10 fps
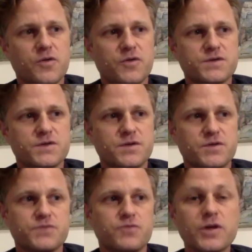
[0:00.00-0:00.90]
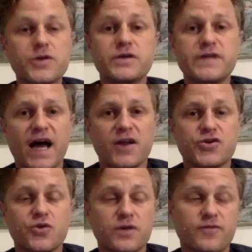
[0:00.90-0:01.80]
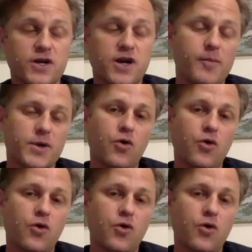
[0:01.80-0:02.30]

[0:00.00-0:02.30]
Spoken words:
there's really good data showing that for common